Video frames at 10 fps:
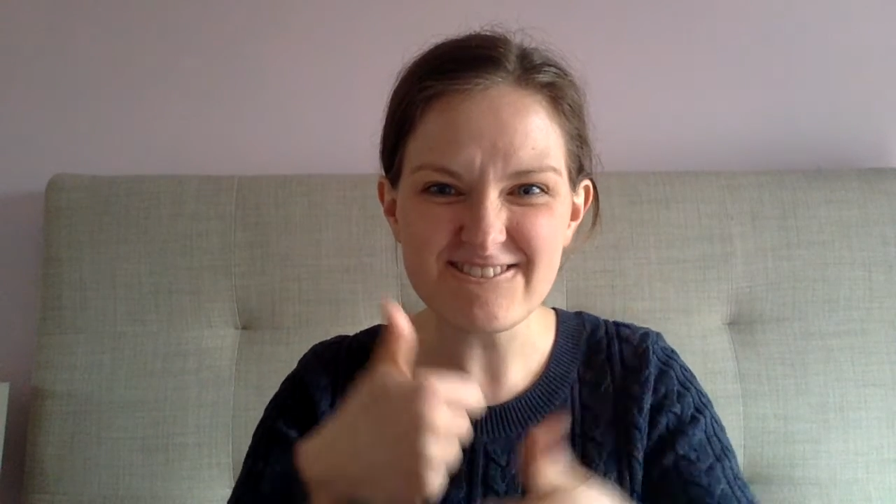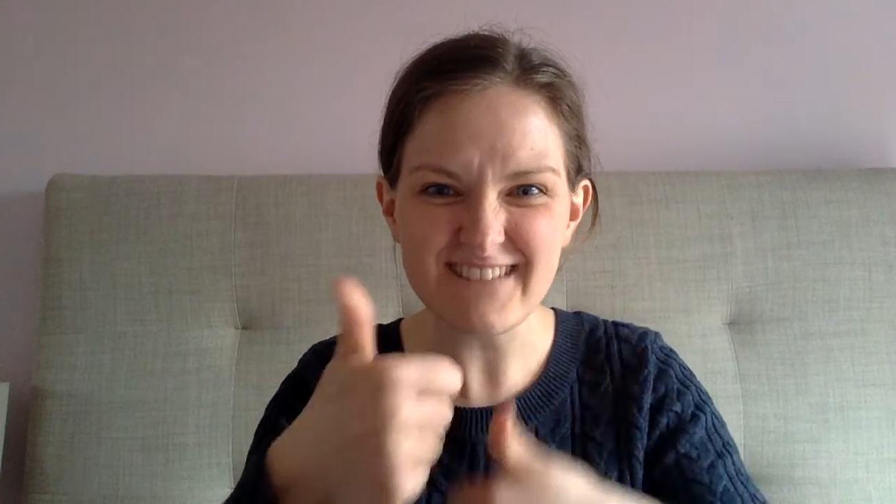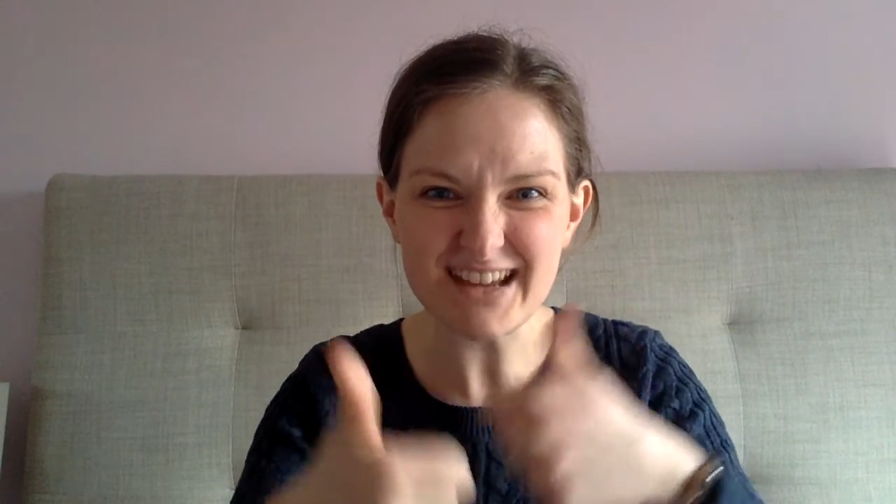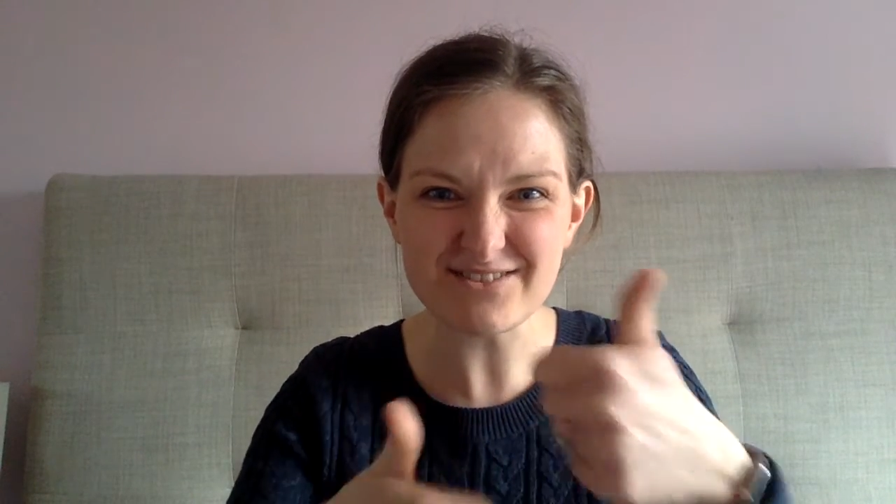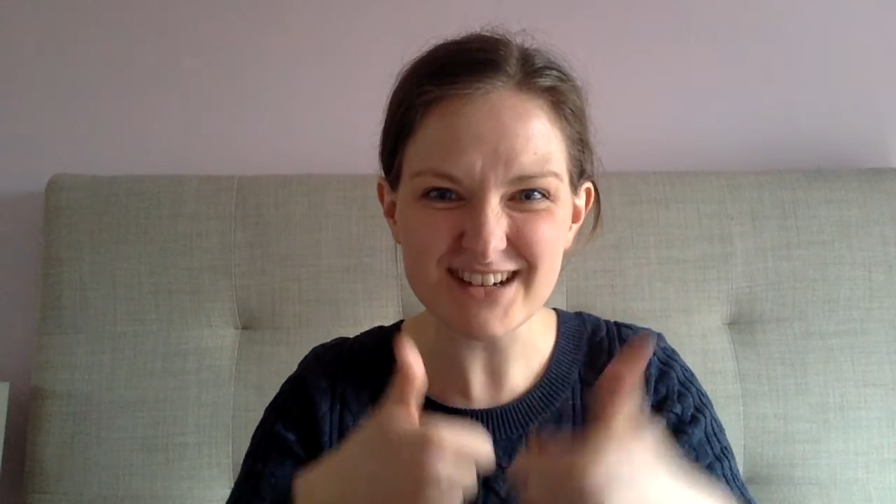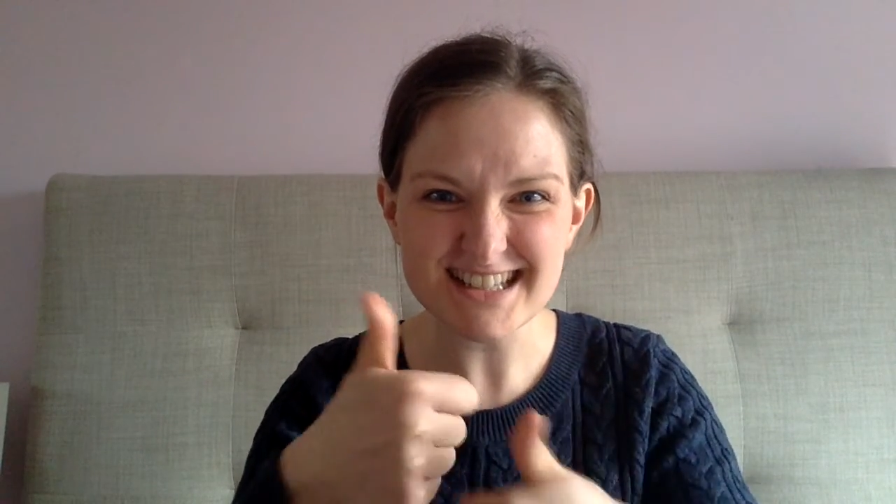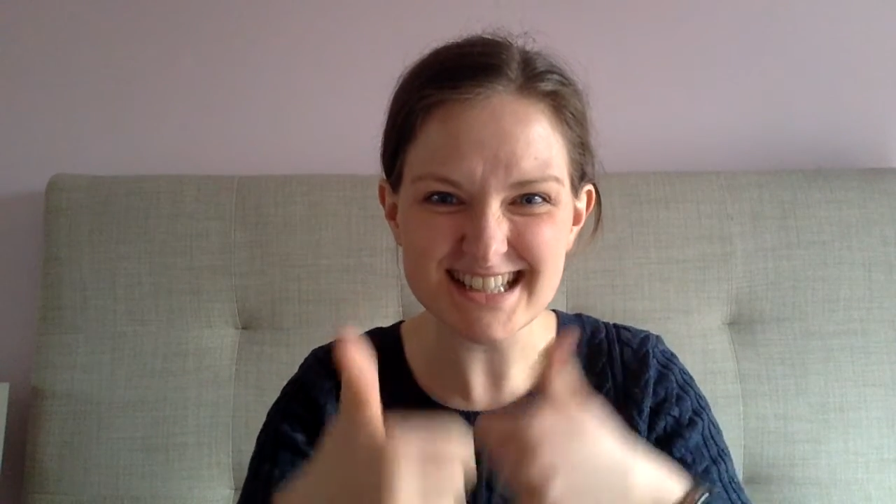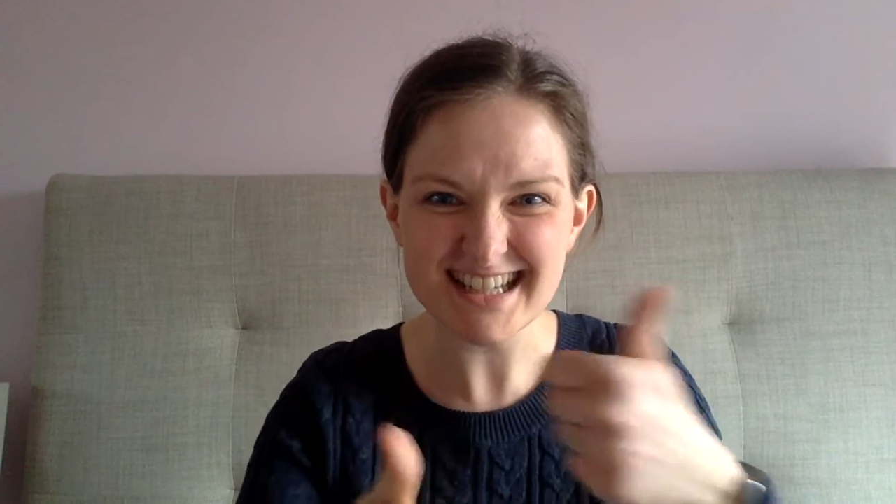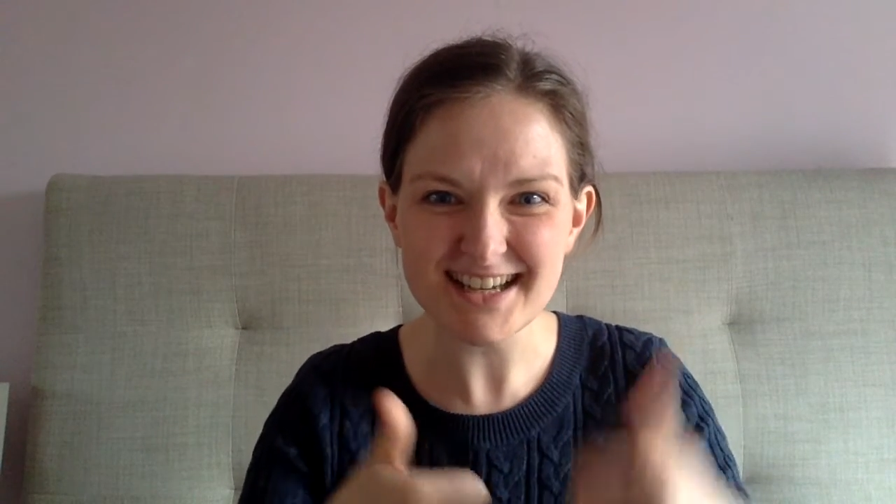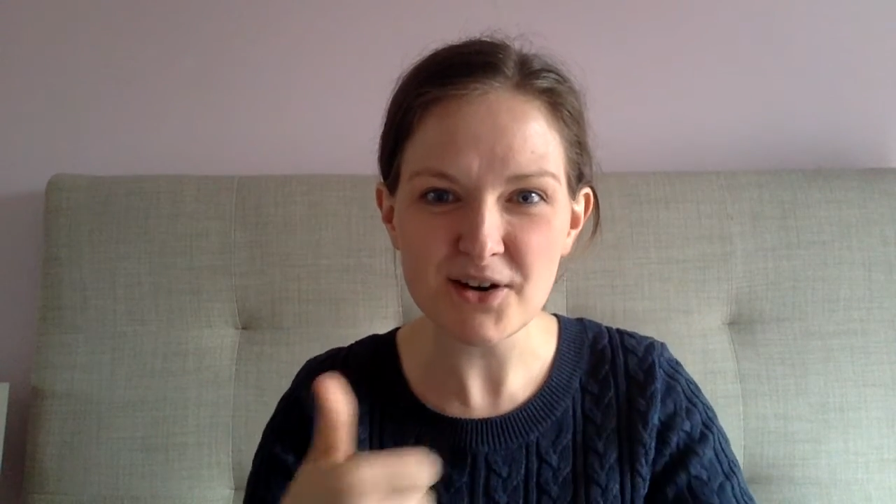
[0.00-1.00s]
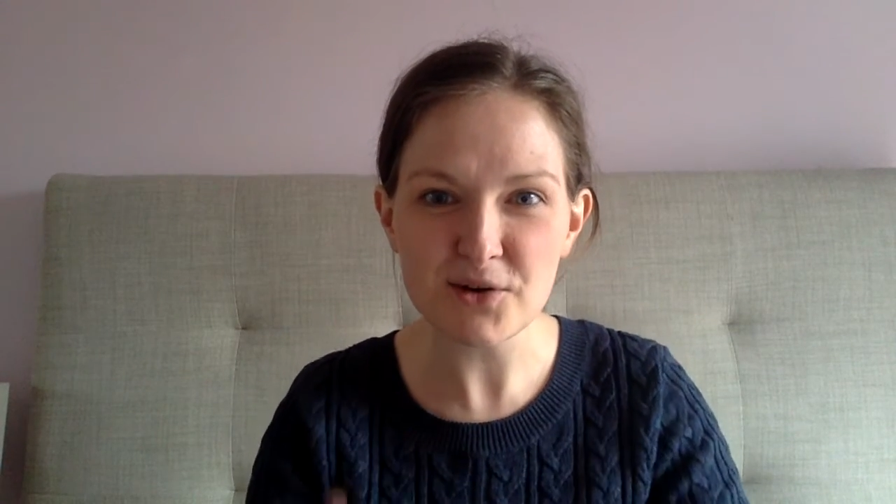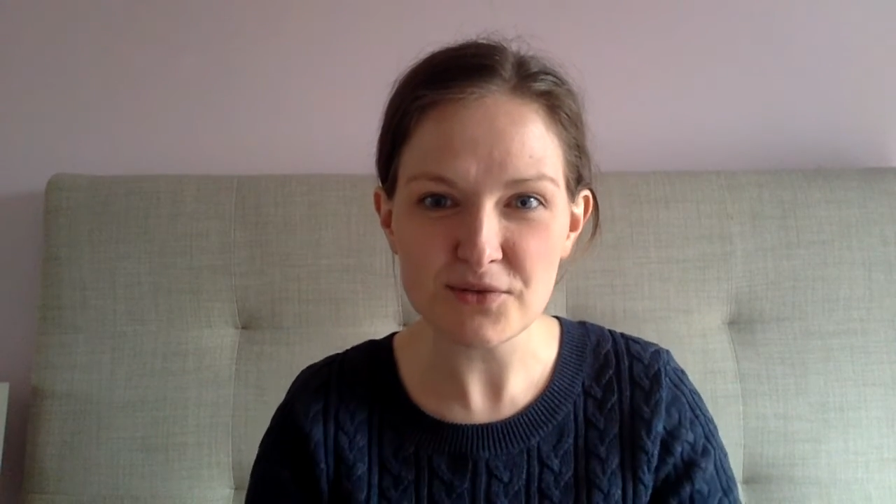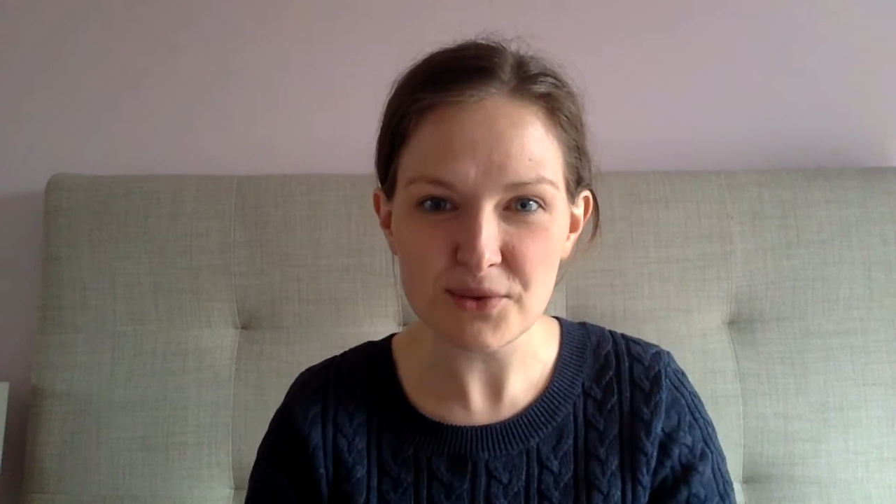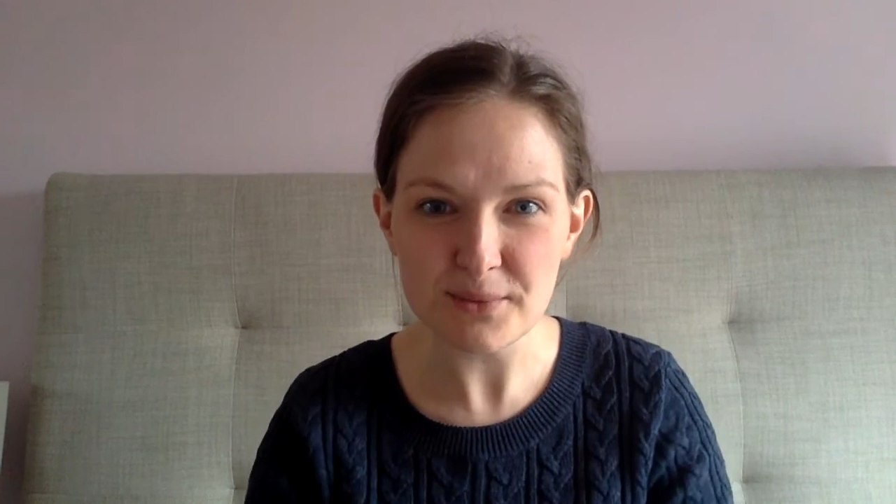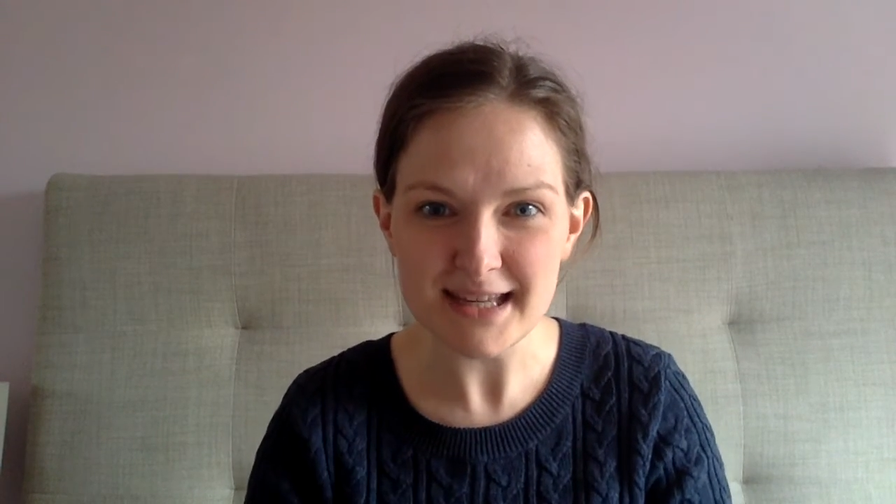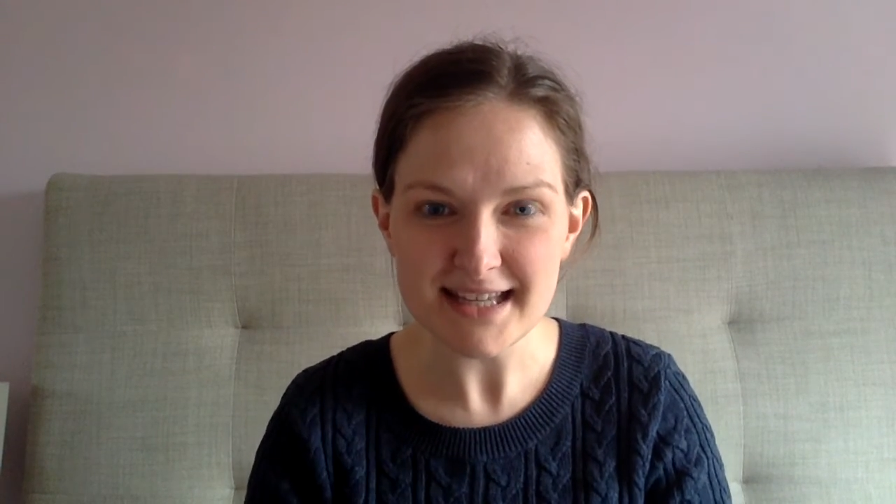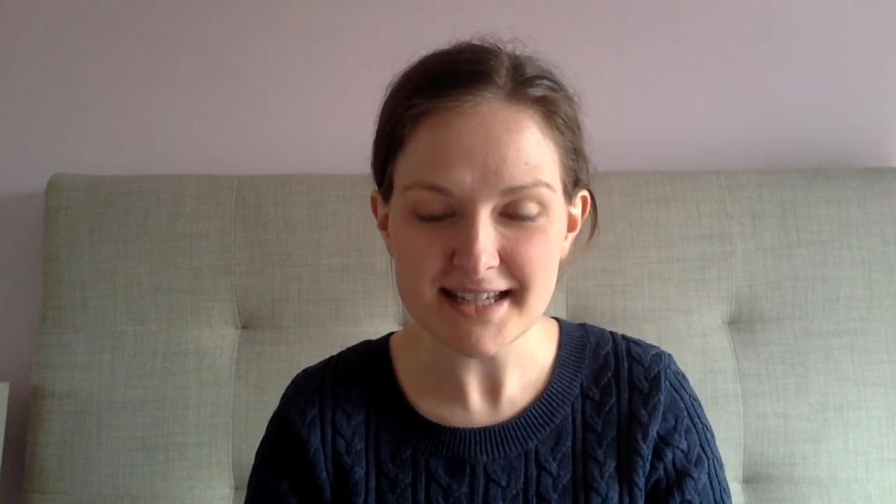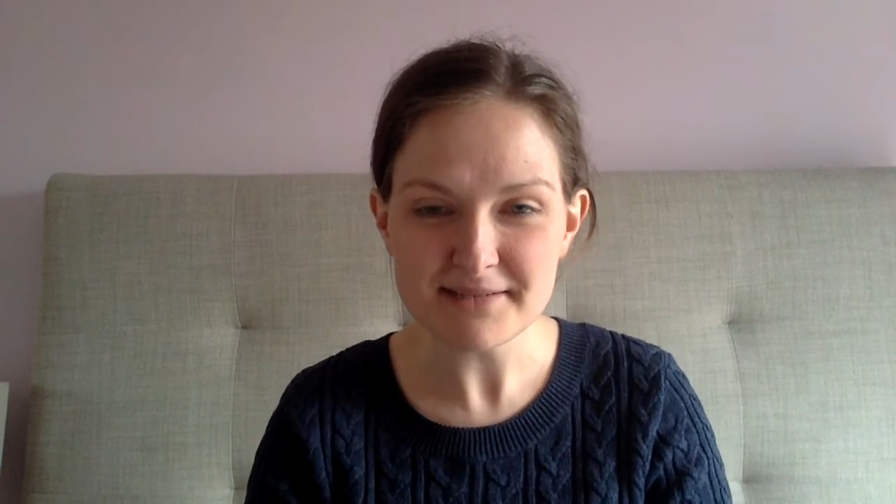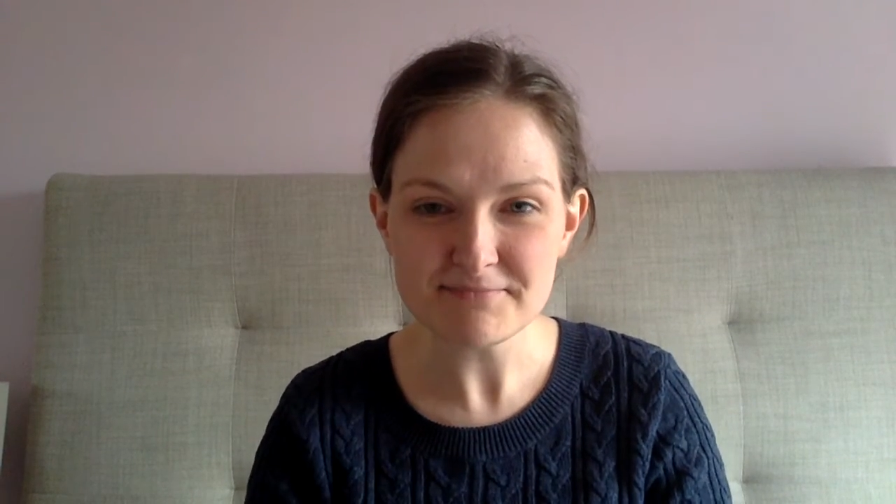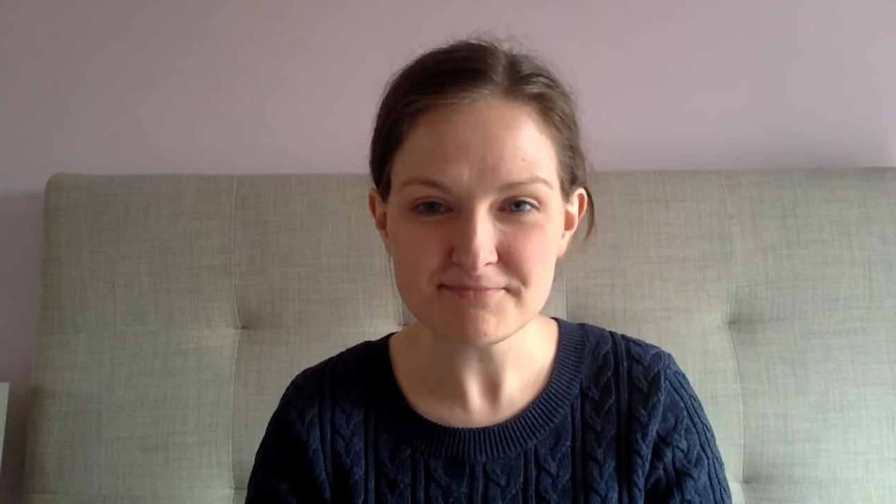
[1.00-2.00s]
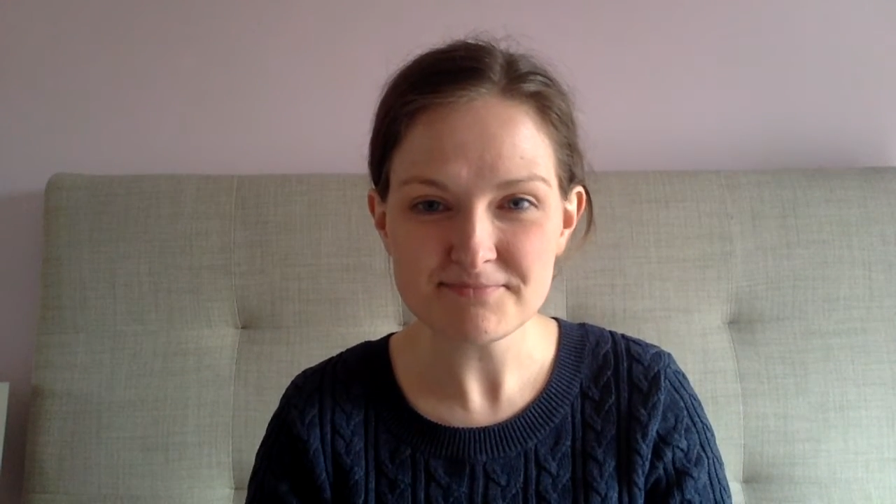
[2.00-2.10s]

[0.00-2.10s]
favourite day of the week.